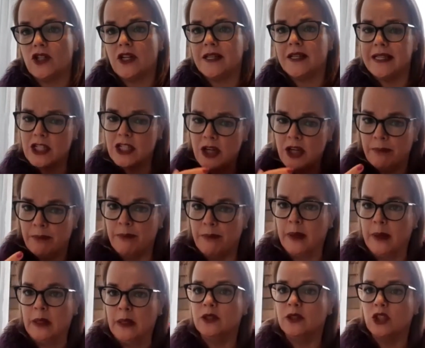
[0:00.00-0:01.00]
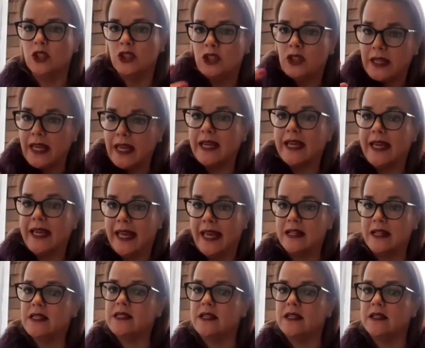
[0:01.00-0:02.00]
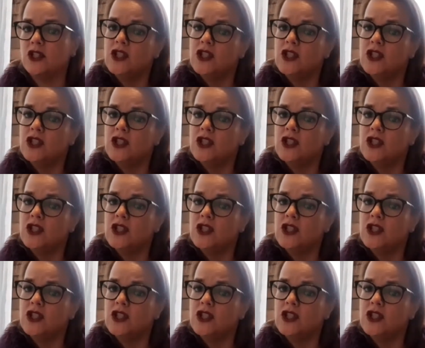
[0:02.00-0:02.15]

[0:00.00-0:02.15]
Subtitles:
It's actually built to kick against it,